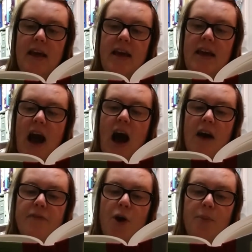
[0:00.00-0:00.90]
He
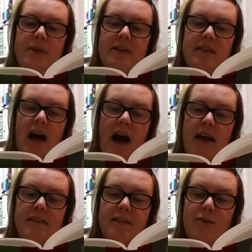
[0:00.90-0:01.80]
half opened his
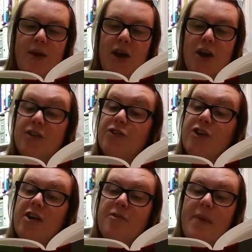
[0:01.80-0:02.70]
eyes as though he heard the
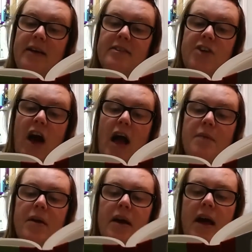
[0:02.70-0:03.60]
church bells
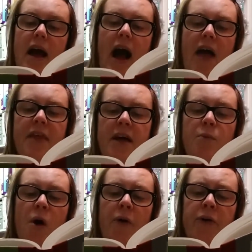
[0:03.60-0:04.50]
chime, and then
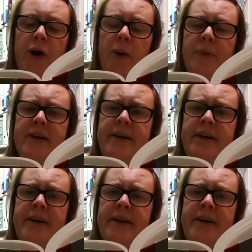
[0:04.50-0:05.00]
woke up